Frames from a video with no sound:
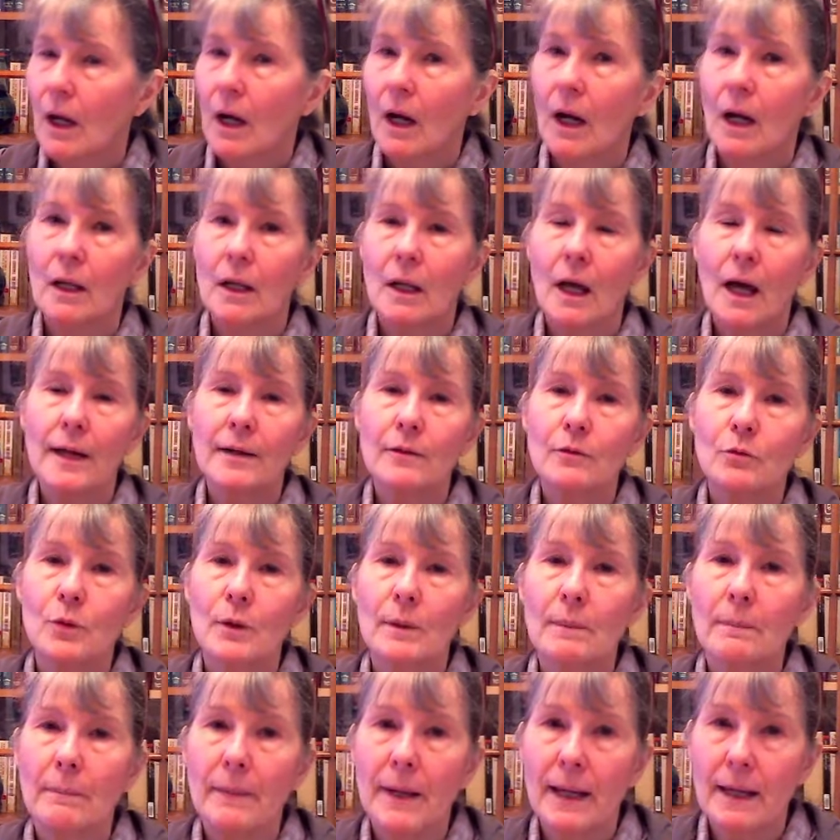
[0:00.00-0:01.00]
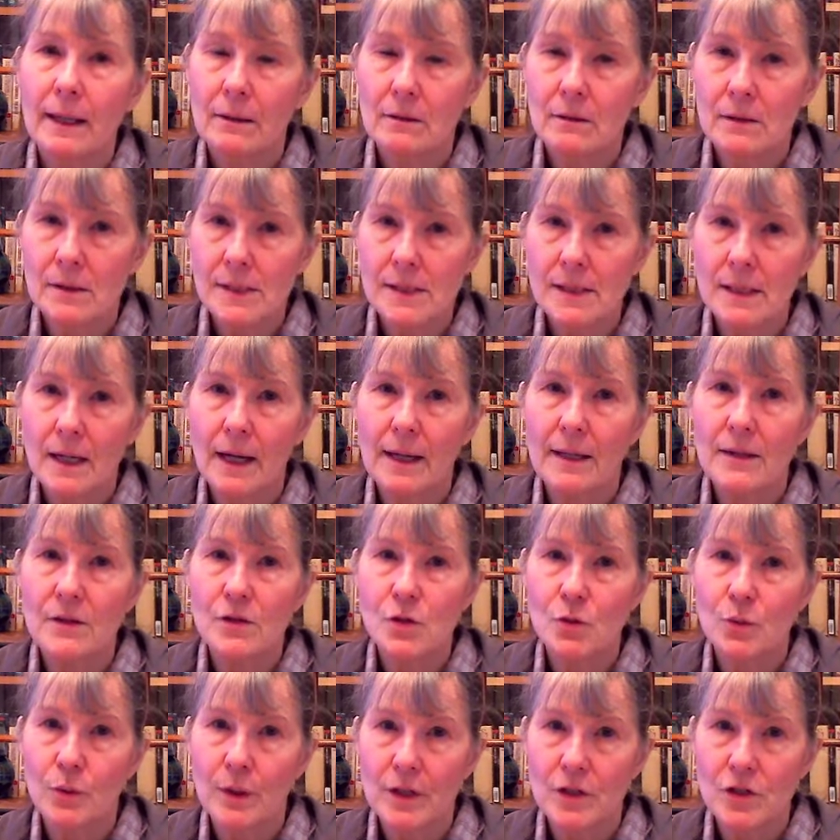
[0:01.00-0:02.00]
A lot of what medical
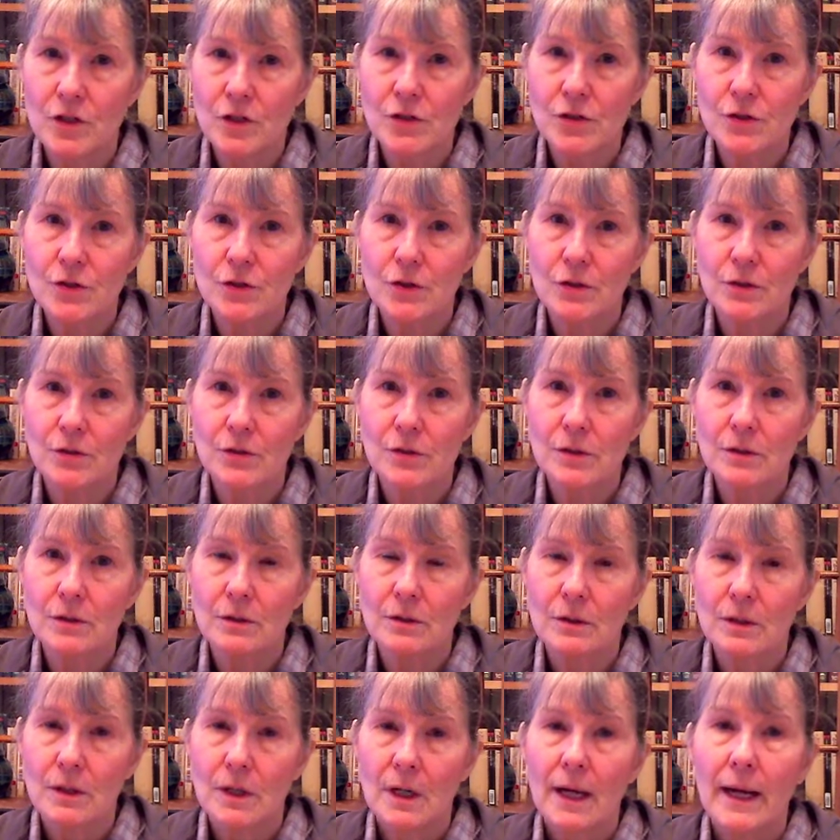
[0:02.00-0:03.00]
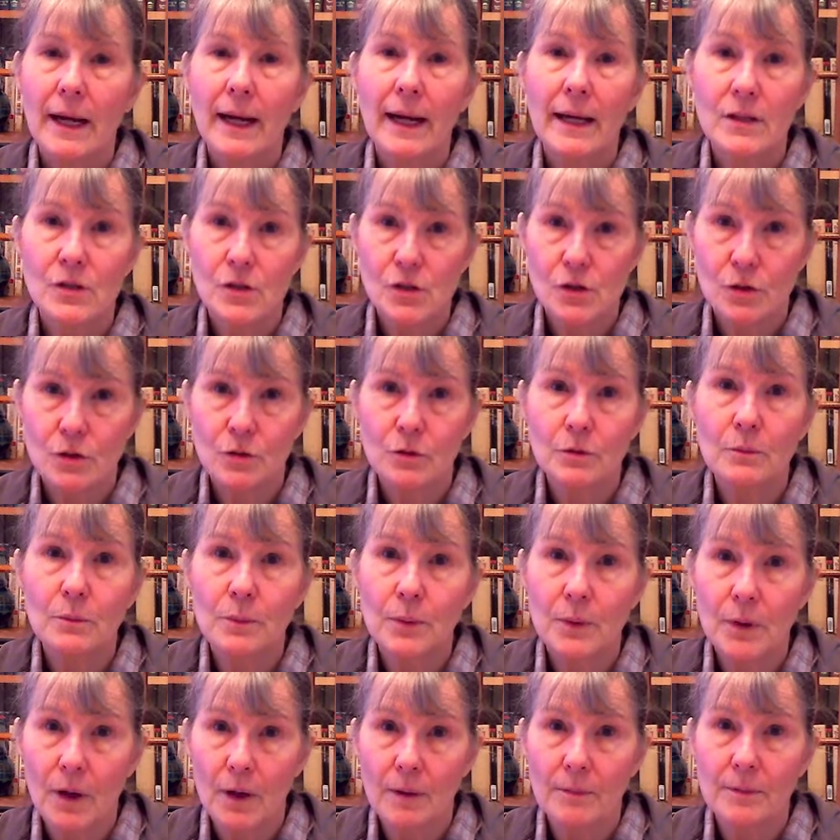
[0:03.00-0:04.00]
science registers as certain
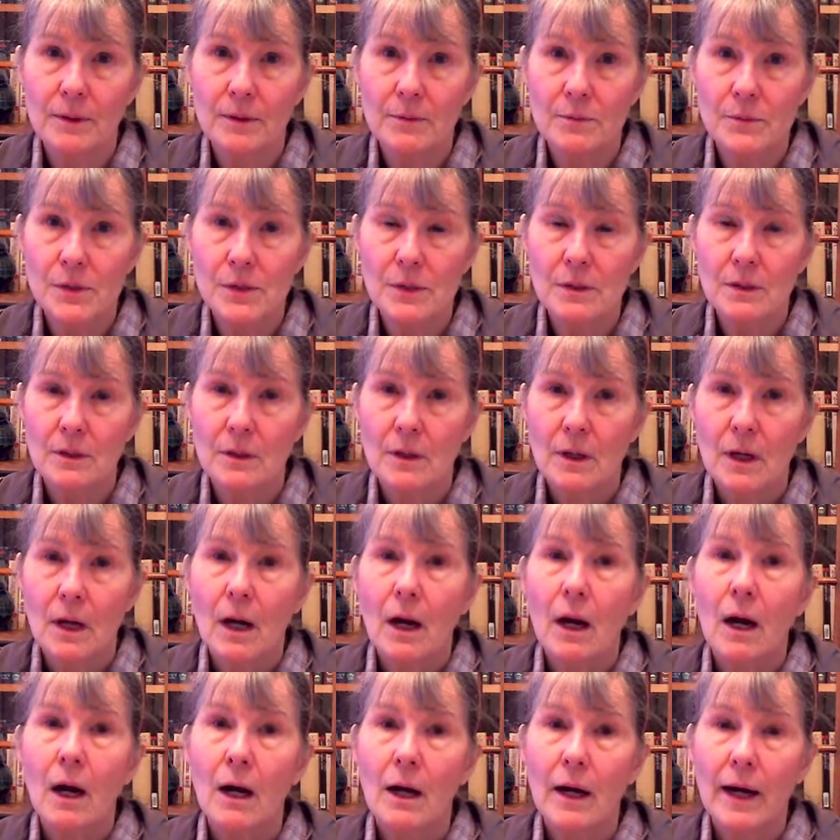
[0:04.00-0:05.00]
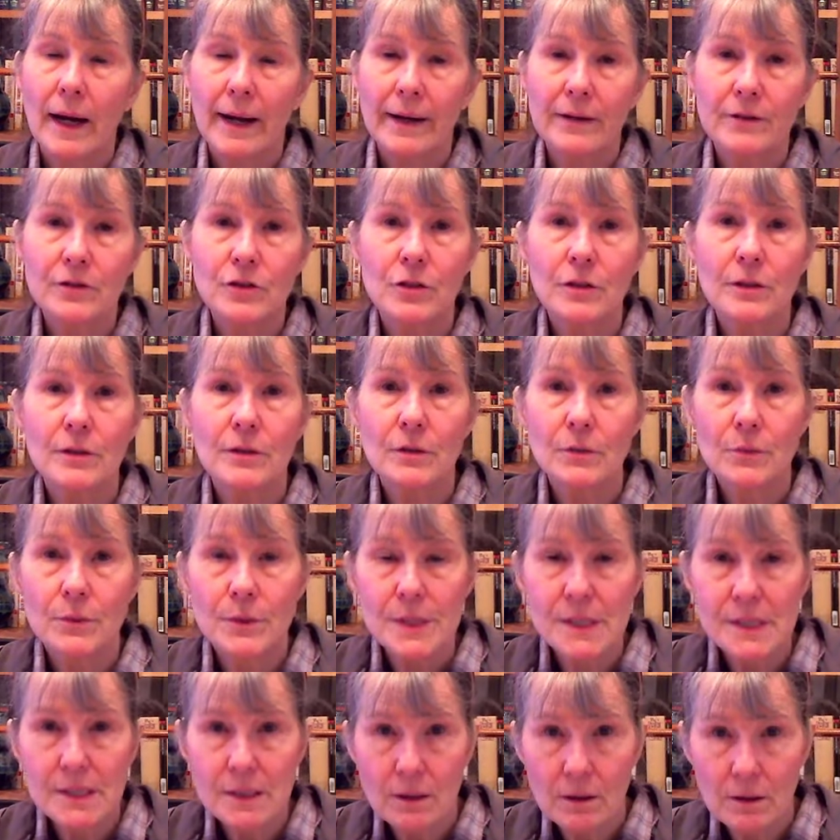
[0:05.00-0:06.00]
problems are actually the
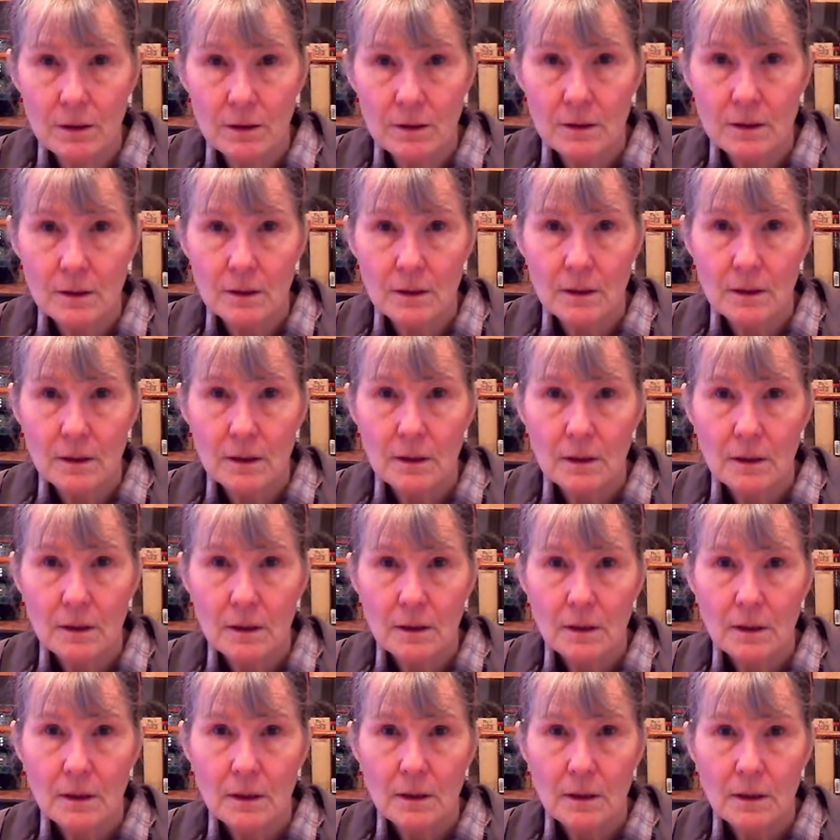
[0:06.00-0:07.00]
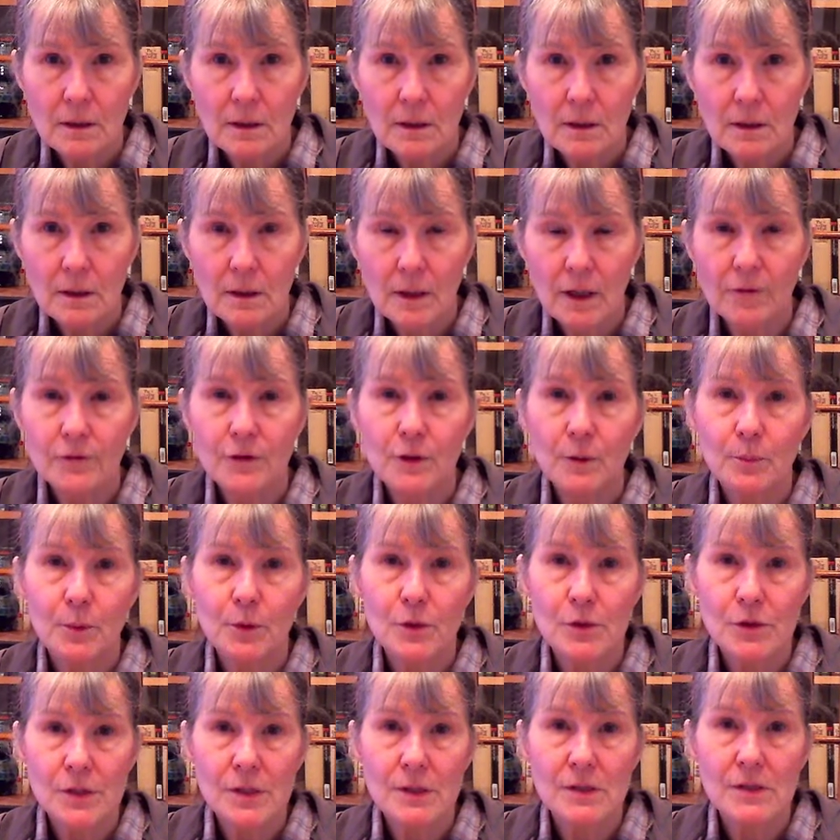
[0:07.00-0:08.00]
result of the
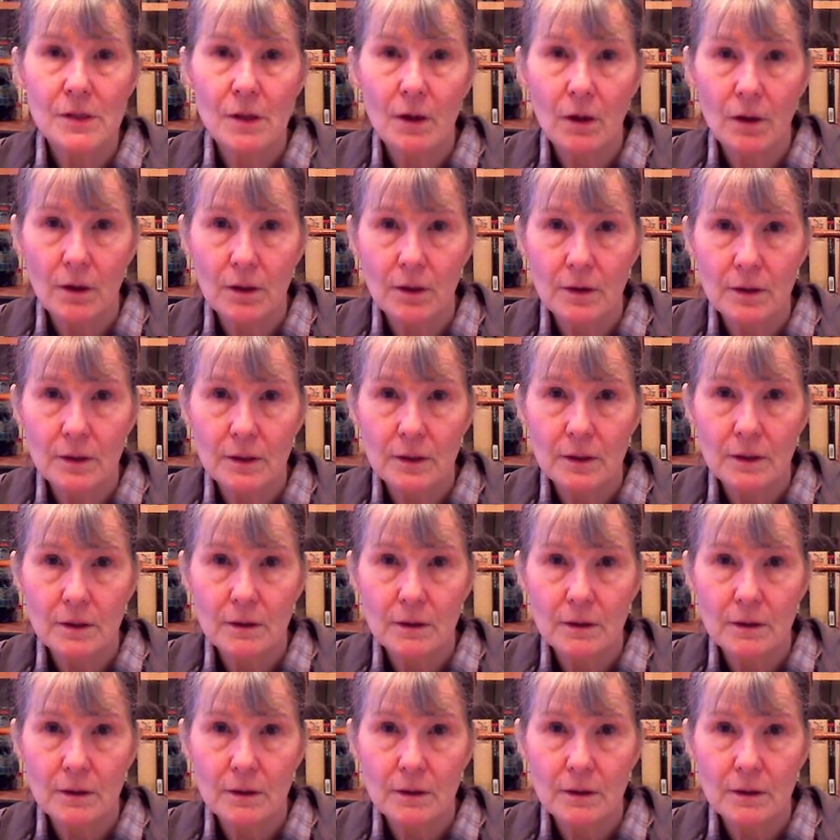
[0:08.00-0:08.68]
person's heart.